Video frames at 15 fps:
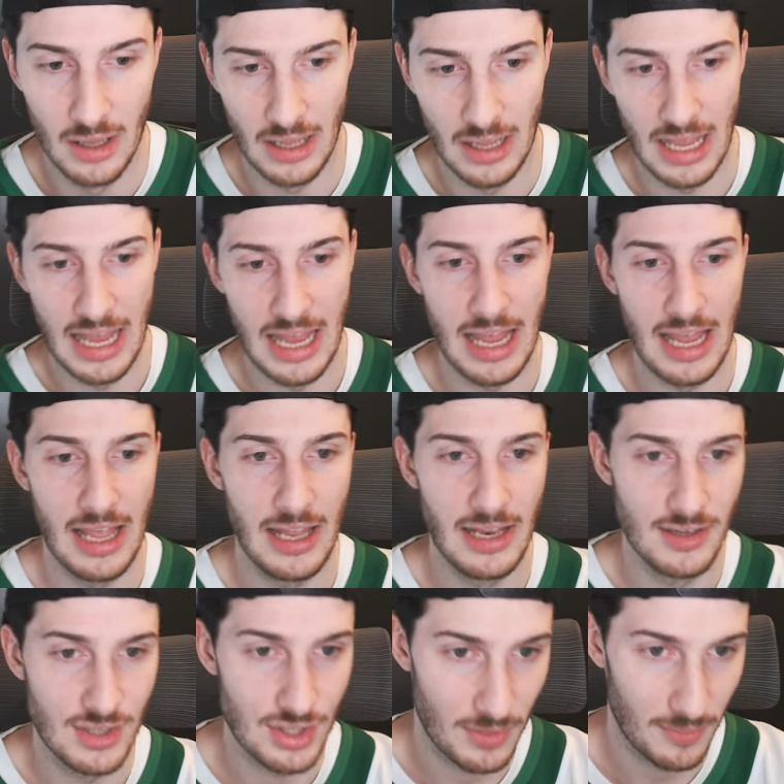
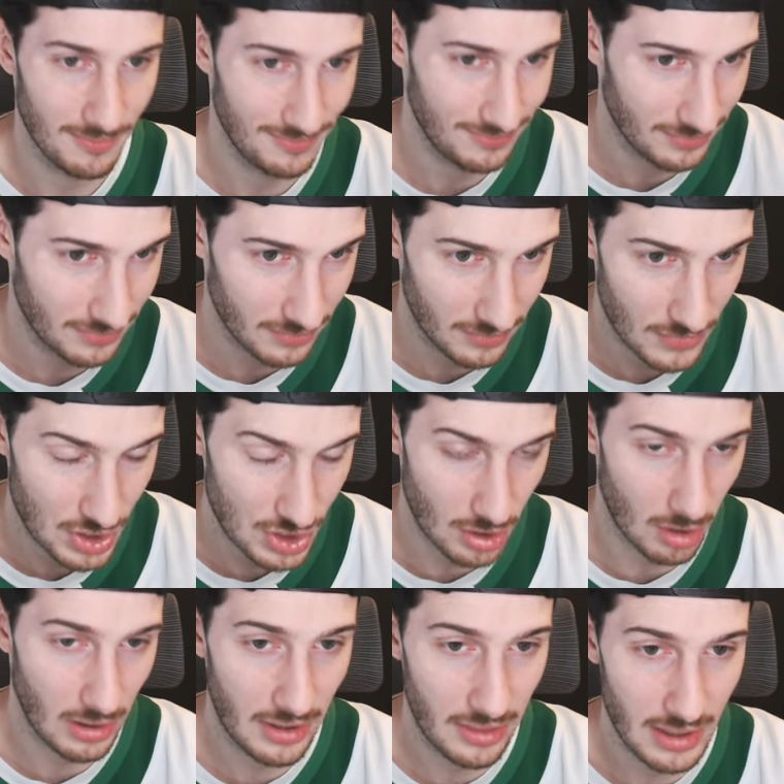And
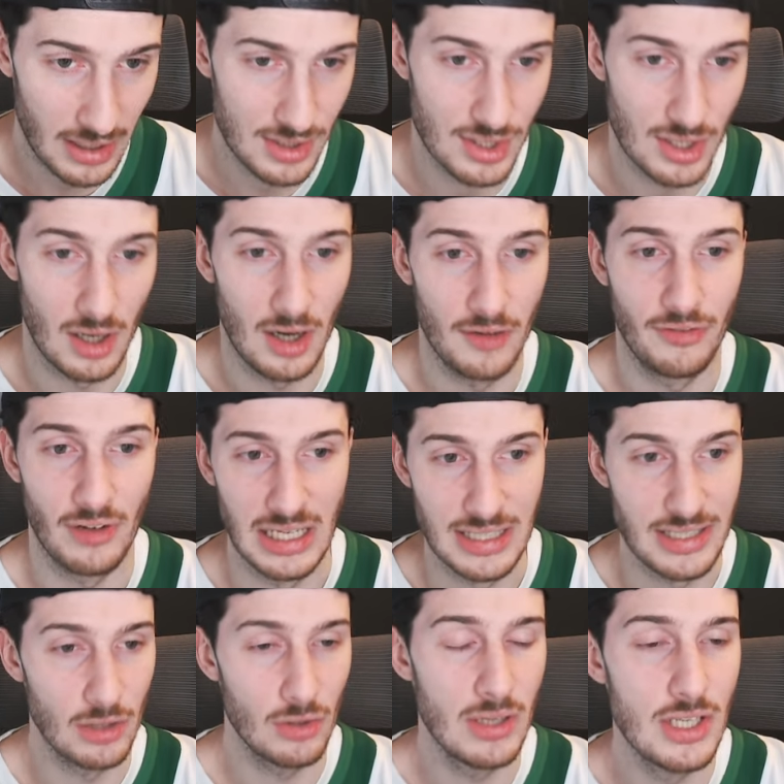Starting things off, Dylan